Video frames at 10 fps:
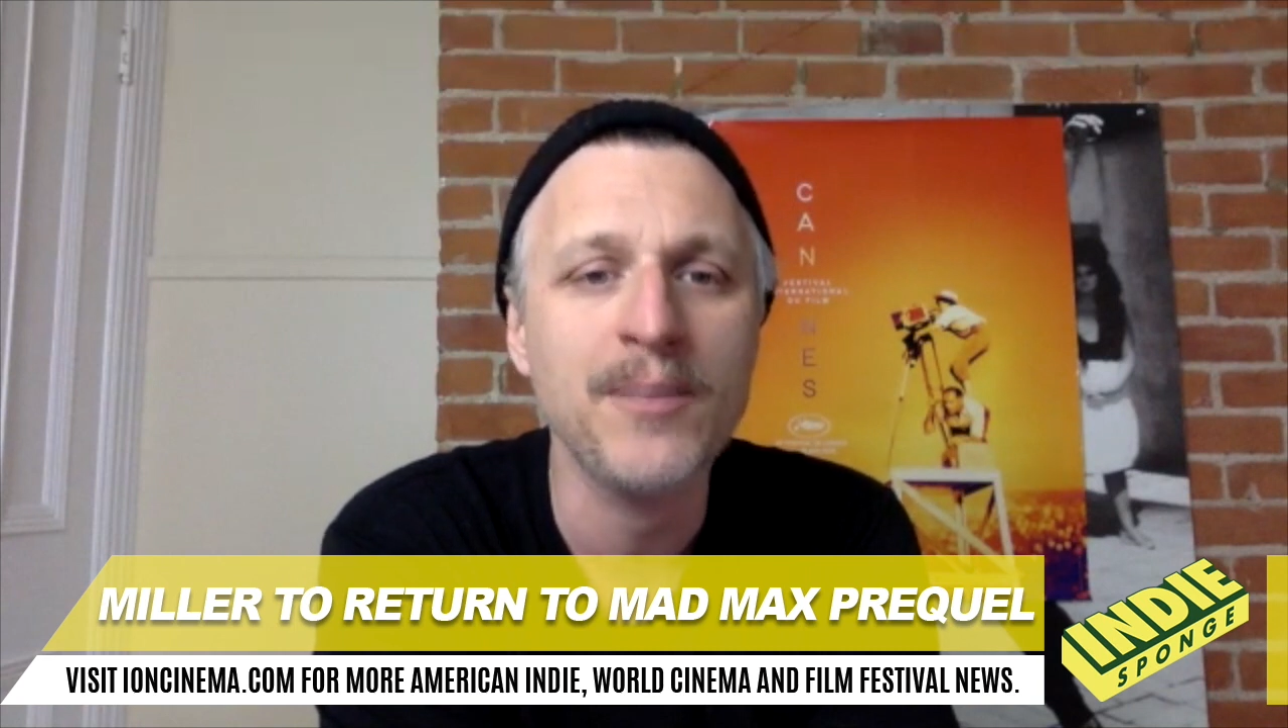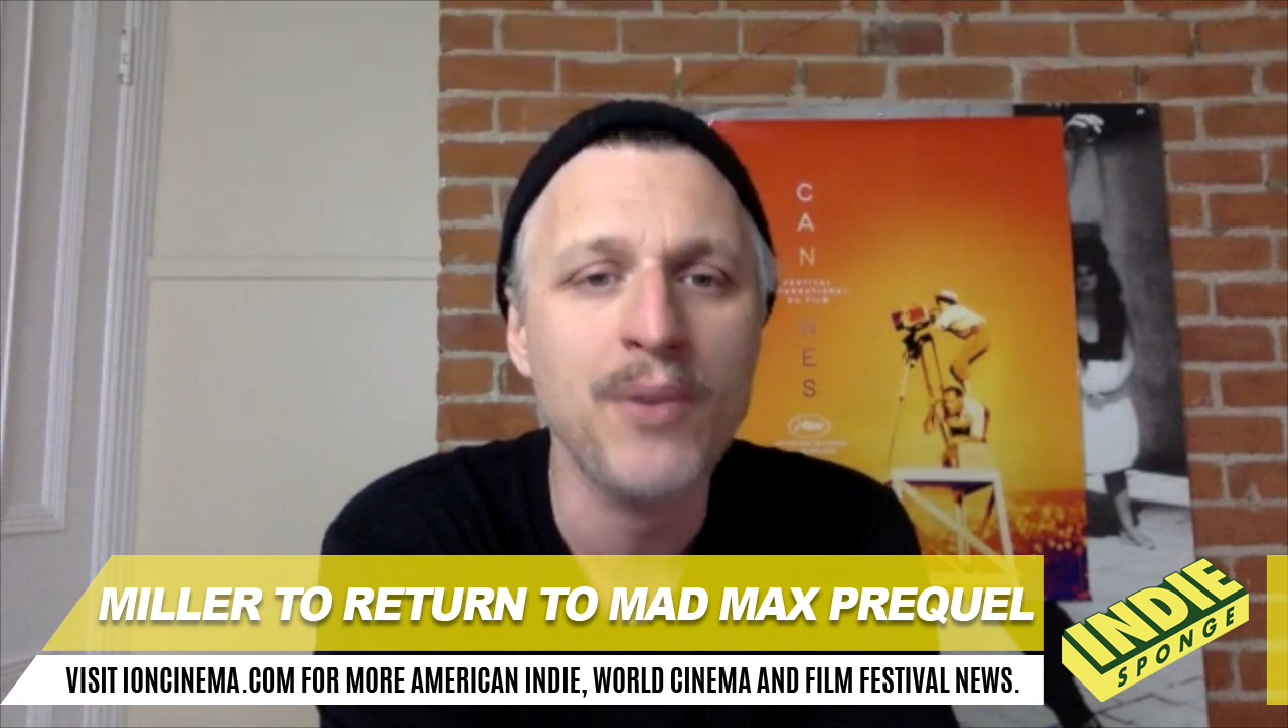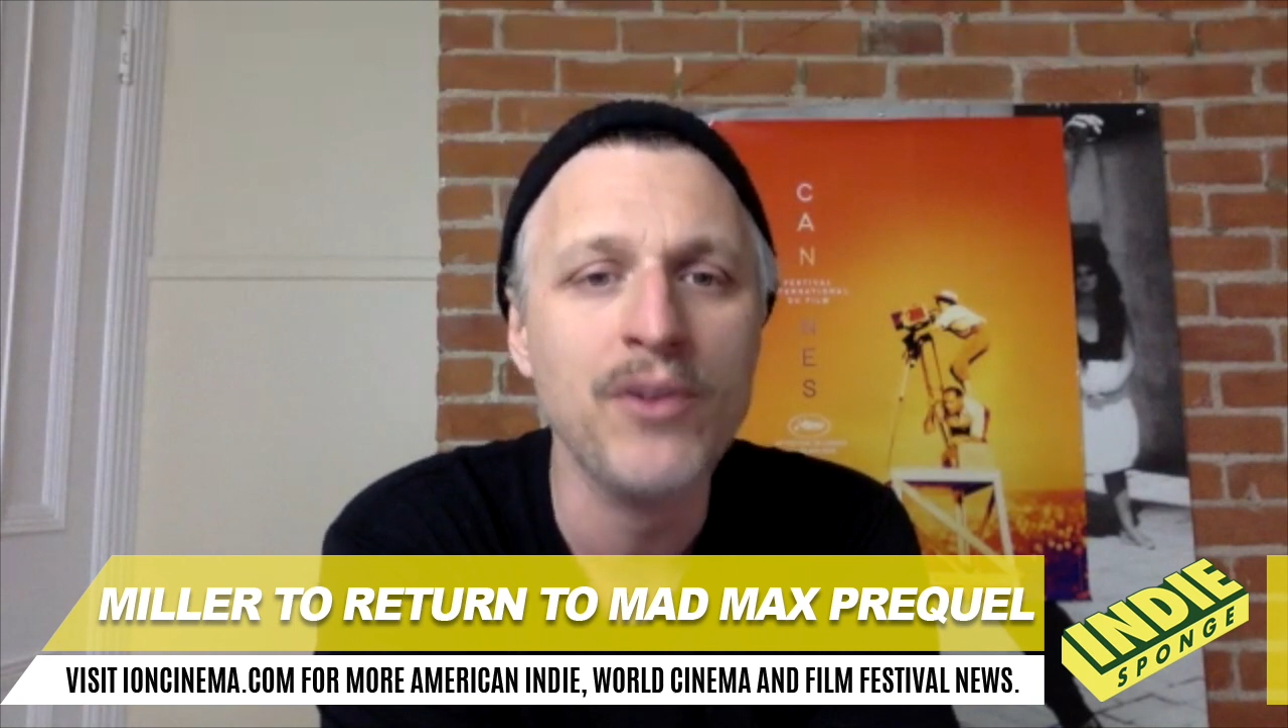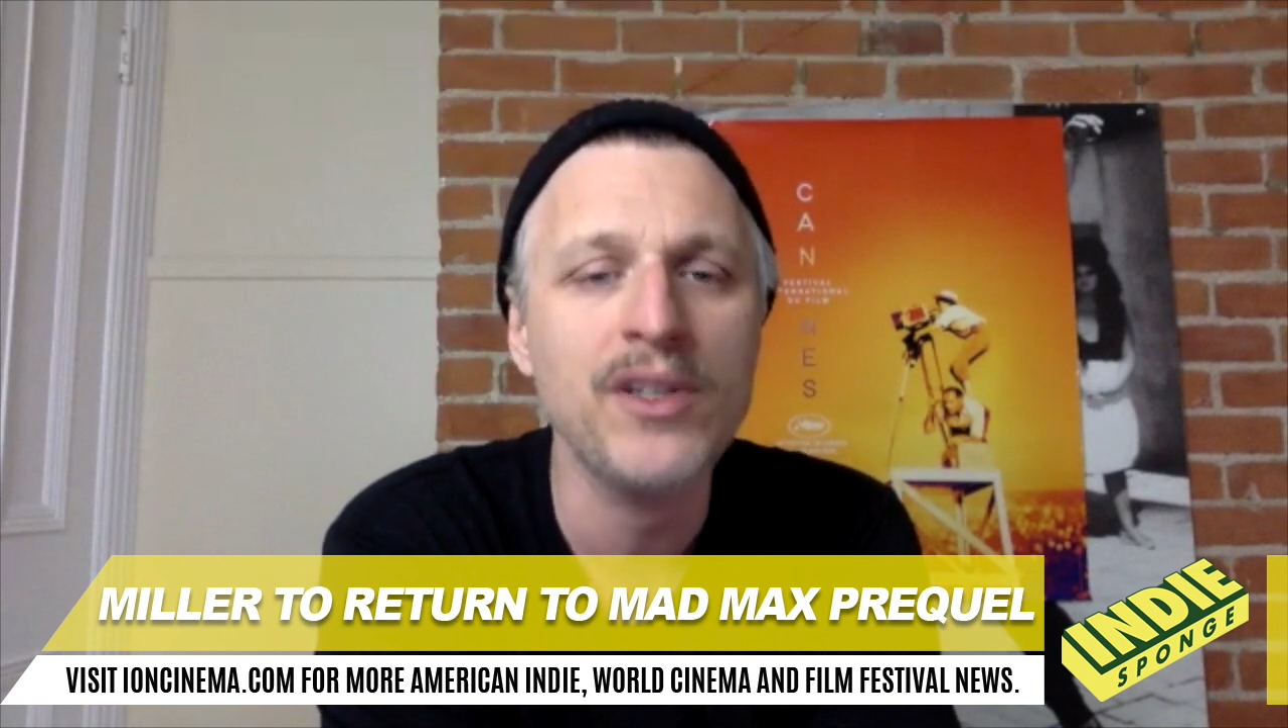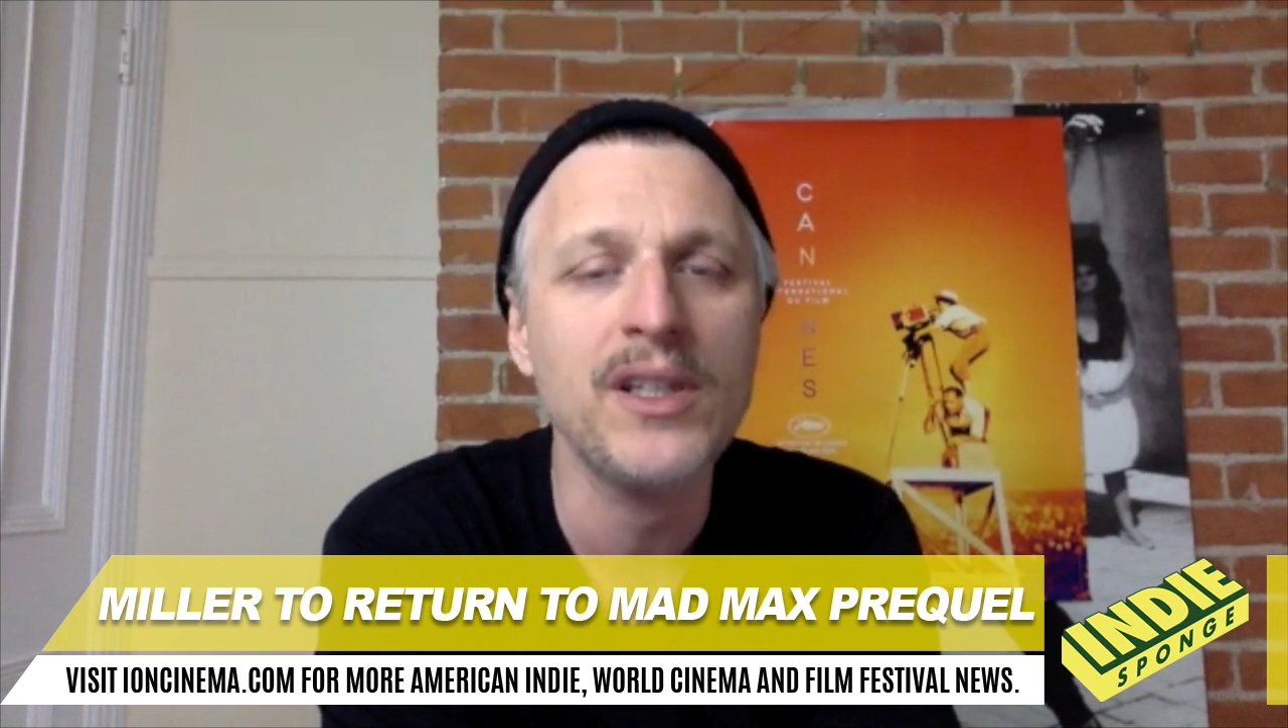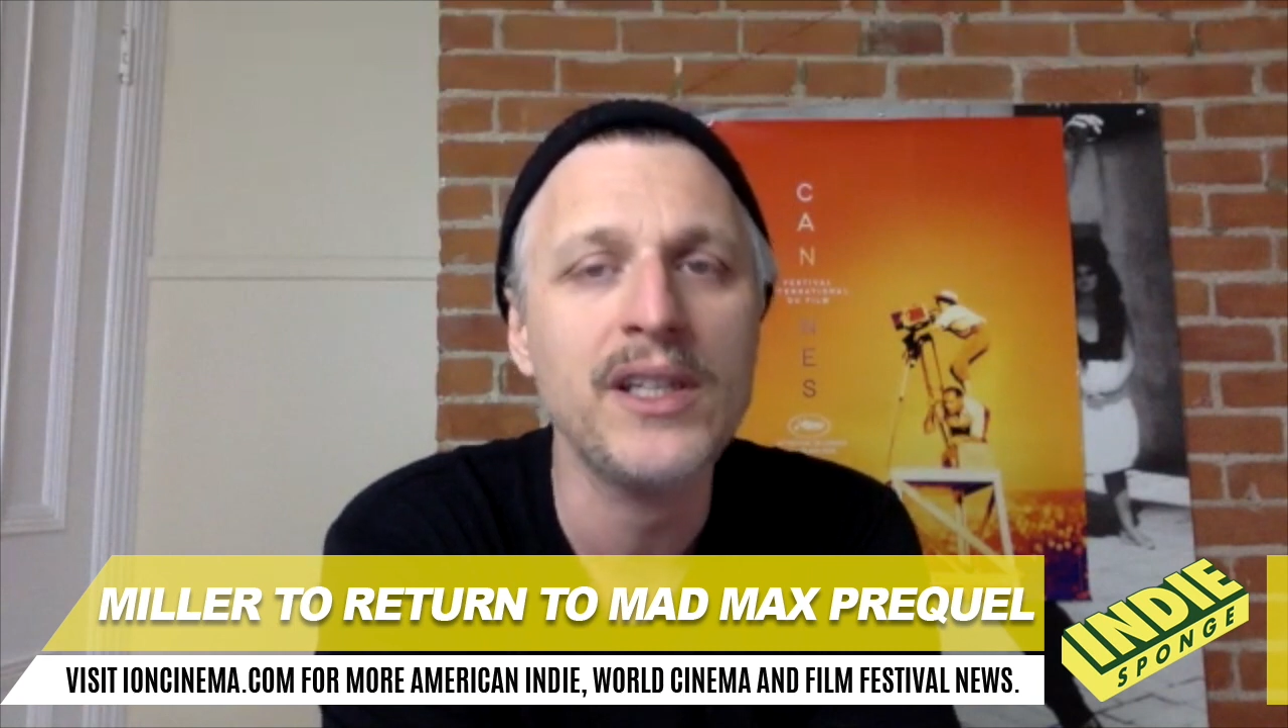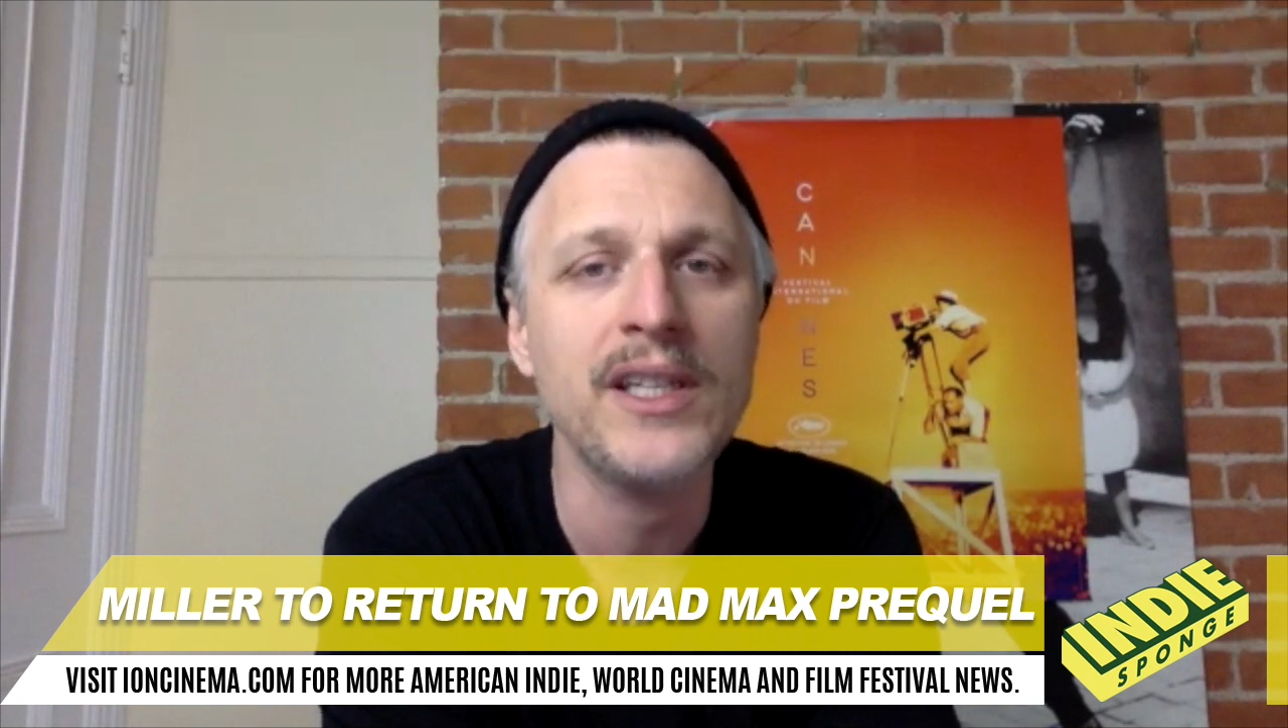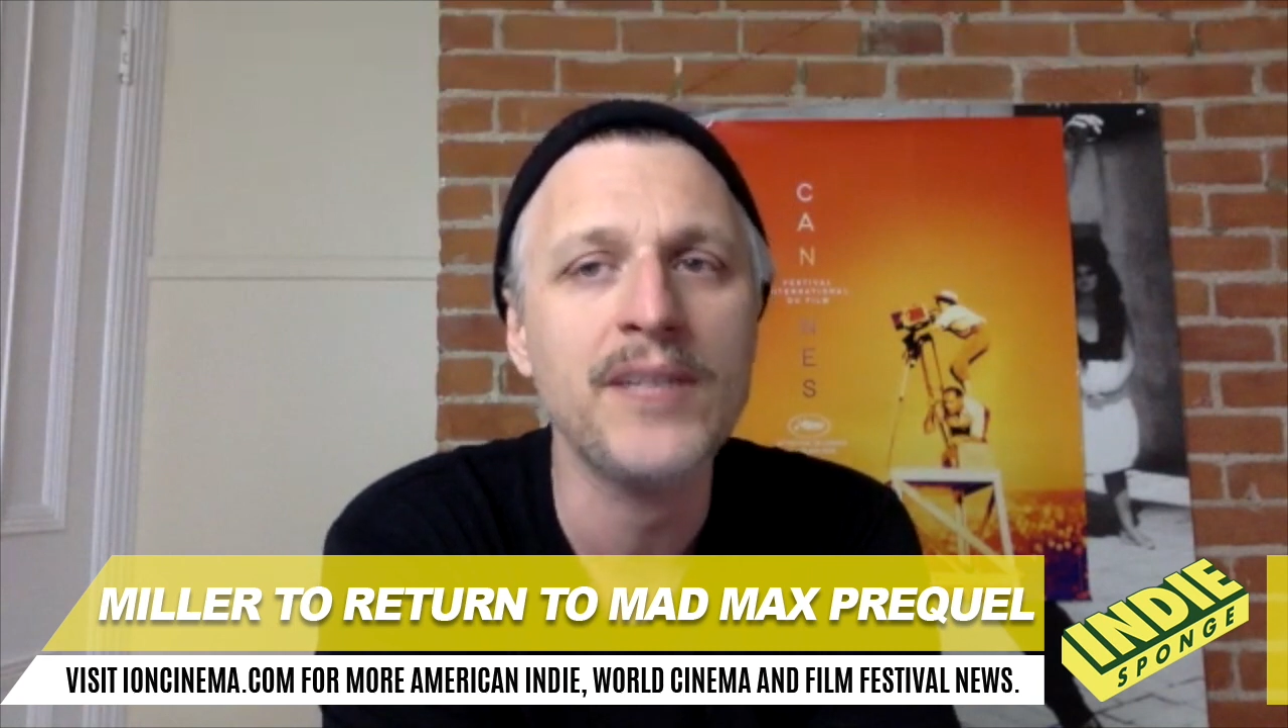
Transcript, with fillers: supposedly